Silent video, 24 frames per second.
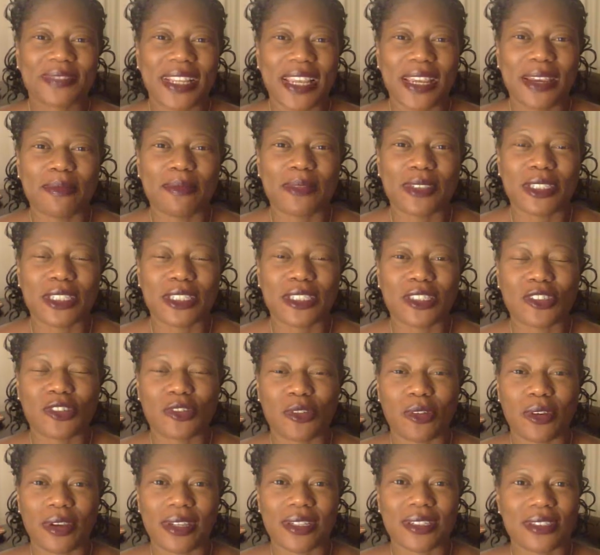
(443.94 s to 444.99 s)
am just
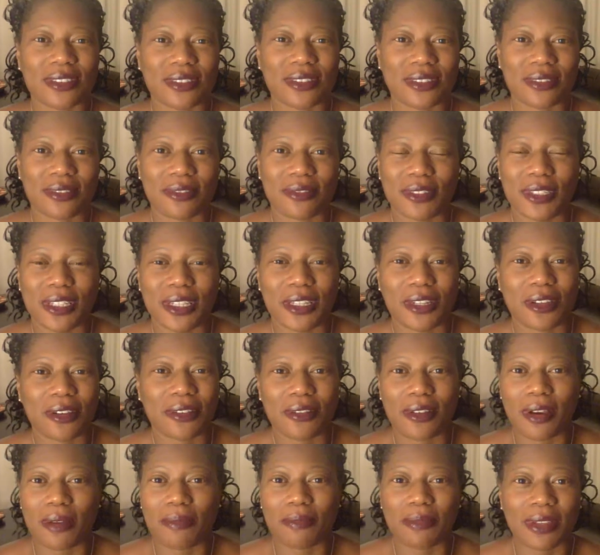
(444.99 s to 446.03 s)
trying to,
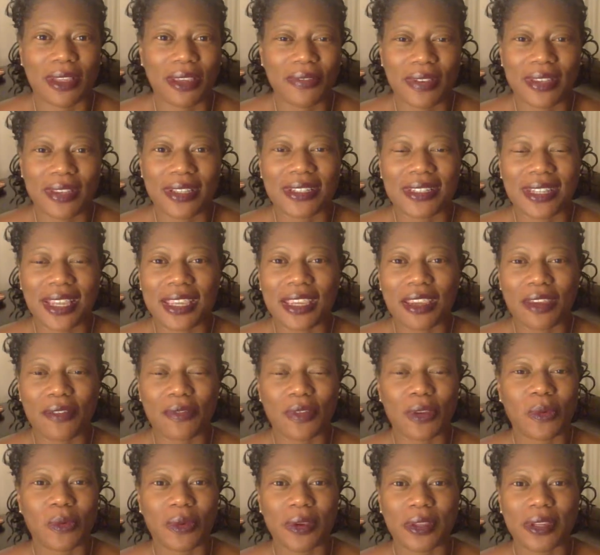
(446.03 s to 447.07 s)
I'm living like
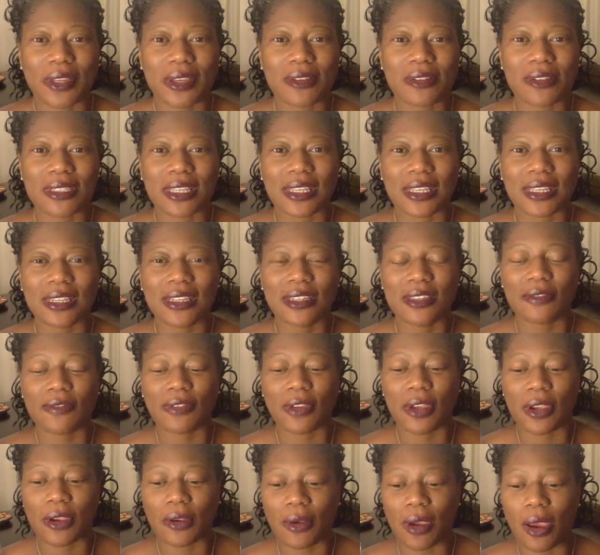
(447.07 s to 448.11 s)
everyone else. They couldn't
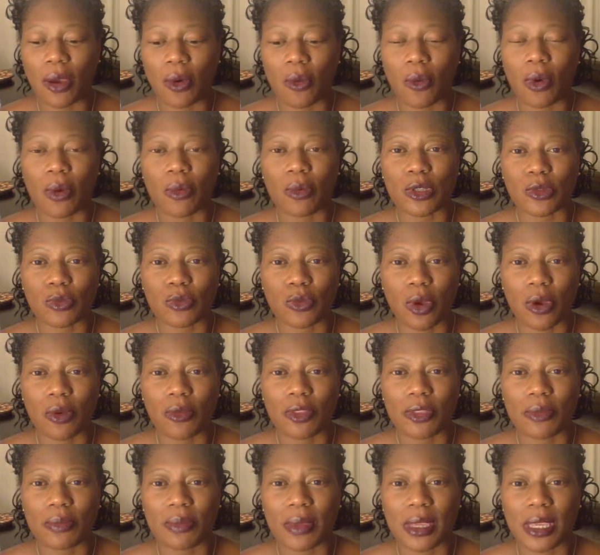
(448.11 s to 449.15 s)
figure out what was wrong
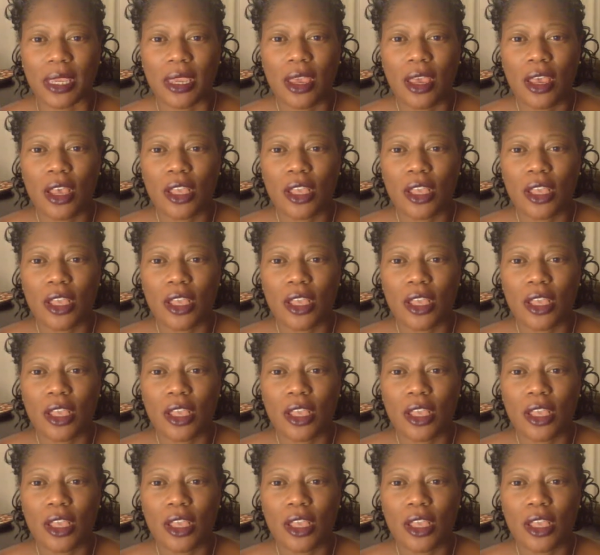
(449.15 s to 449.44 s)
with me.